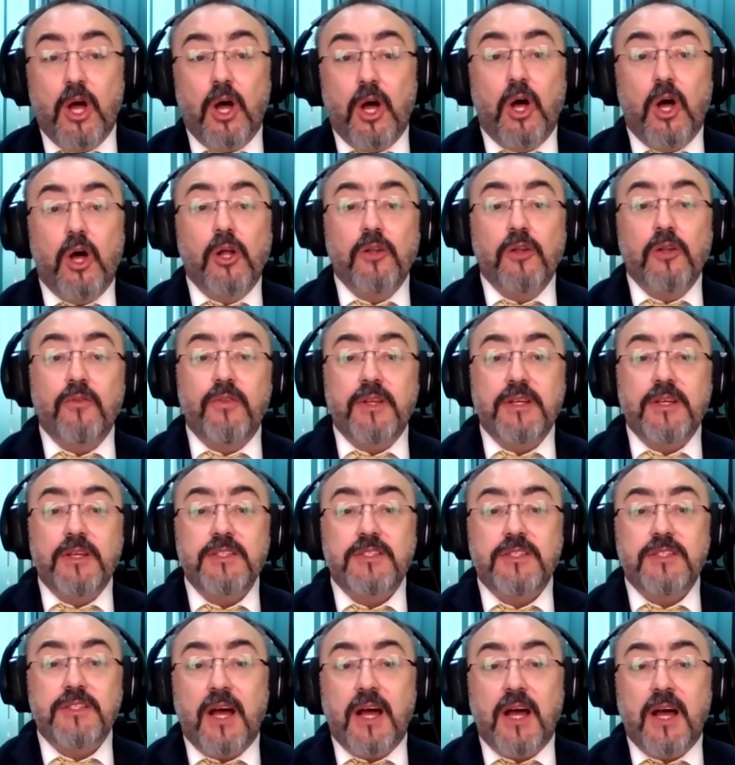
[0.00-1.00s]
All of
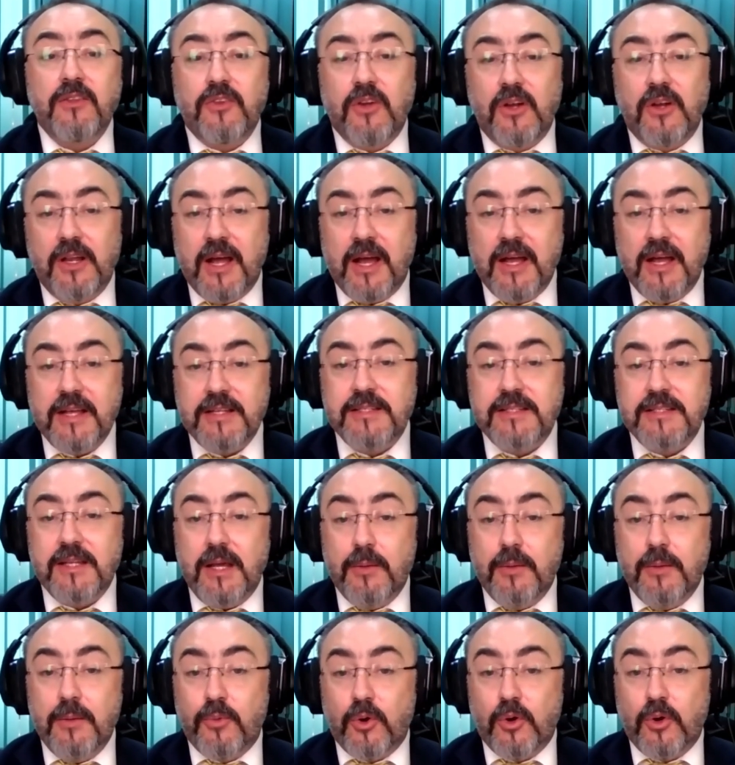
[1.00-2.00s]
this underlines the
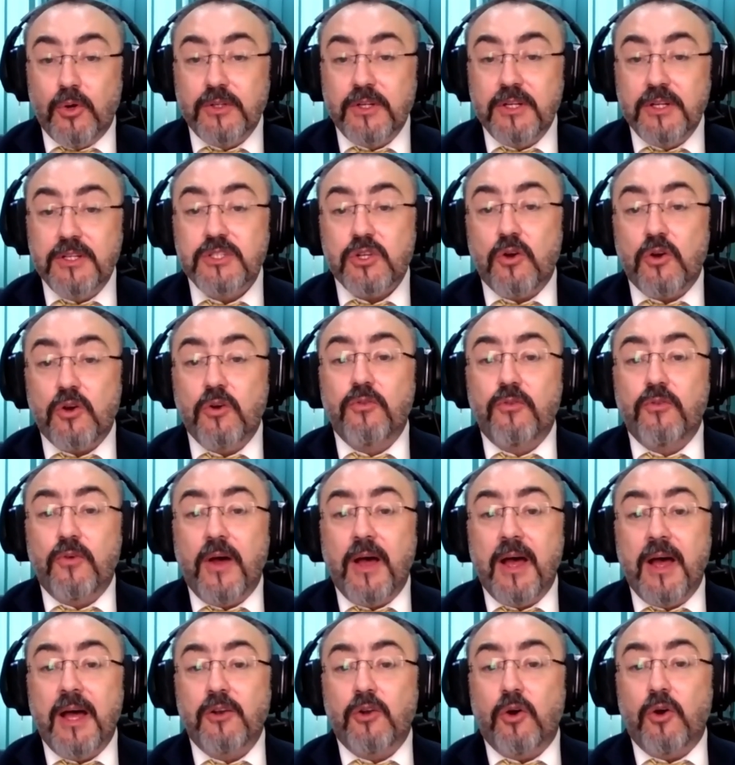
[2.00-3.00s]
importance of
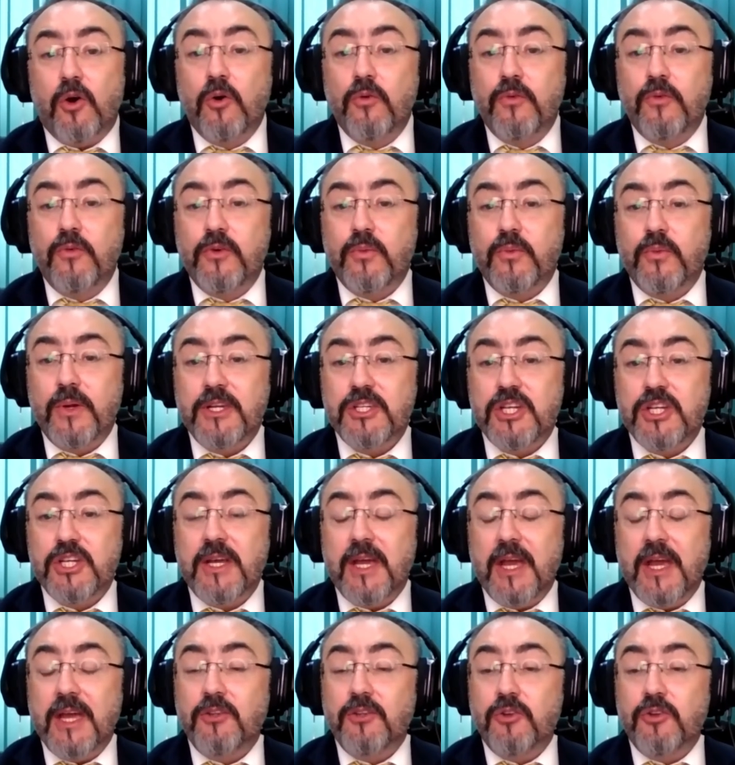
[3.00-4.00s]
an
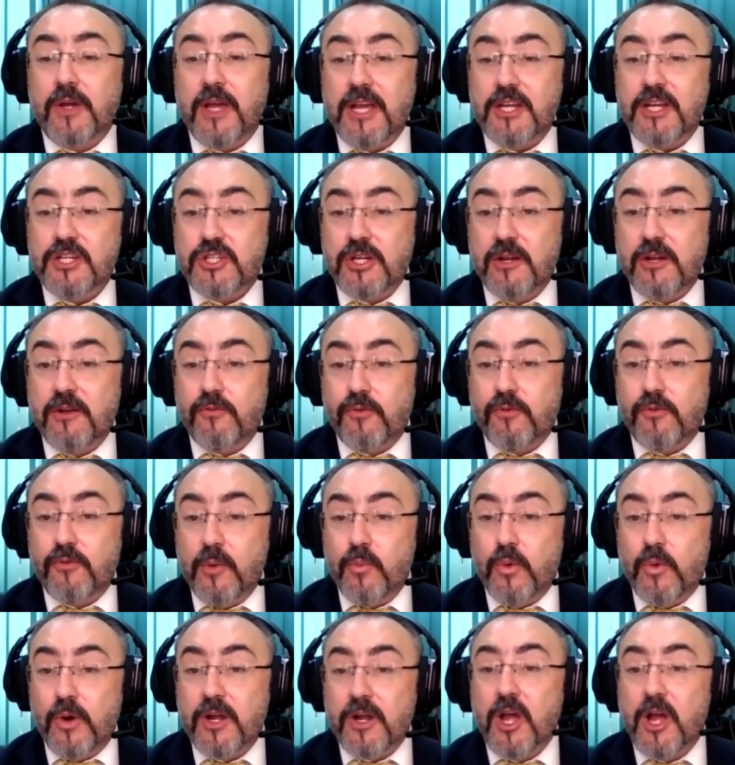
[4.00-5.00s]
overreaching educational
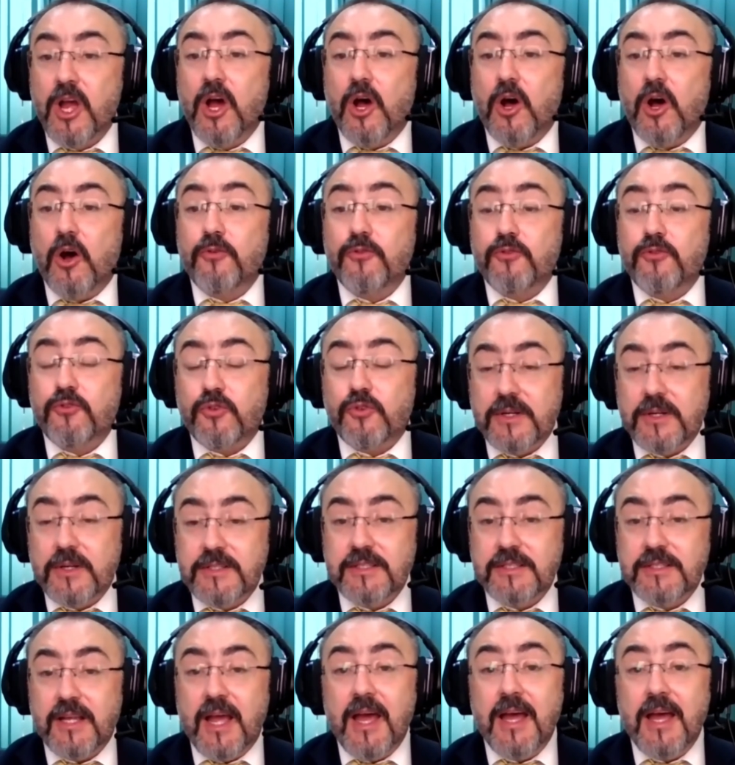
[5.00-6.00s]
framework of
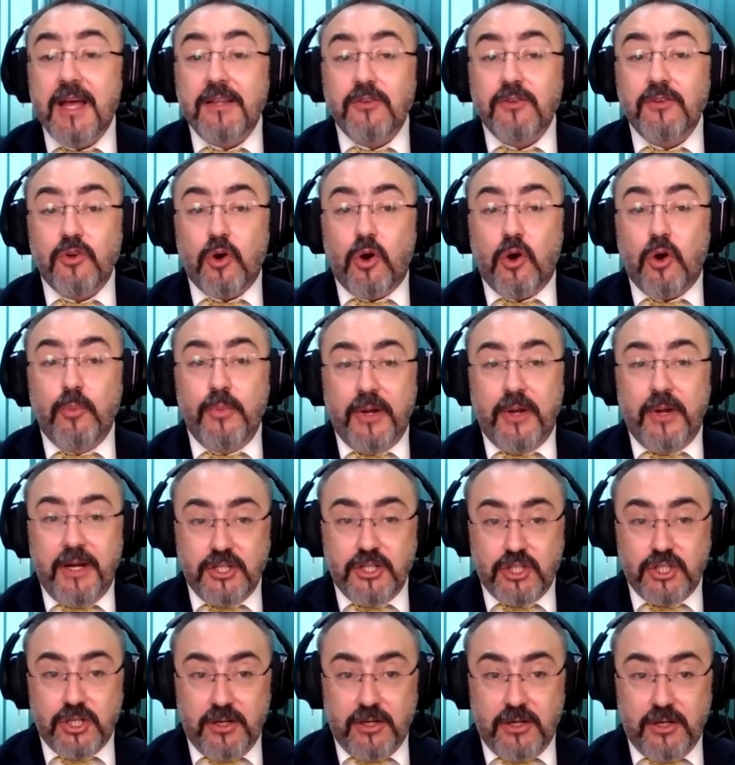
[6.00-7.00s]
trust and
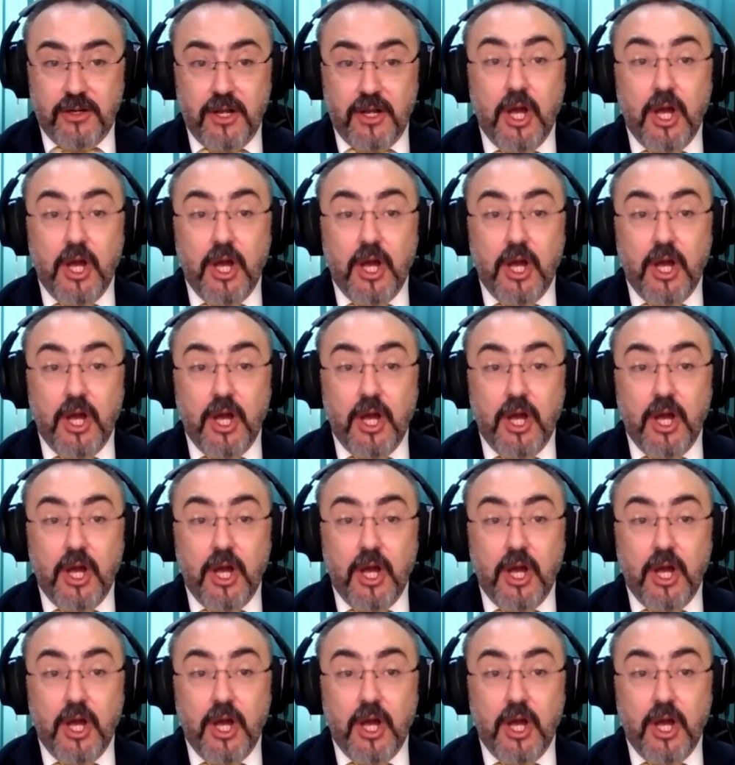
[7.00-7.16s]
cooperation.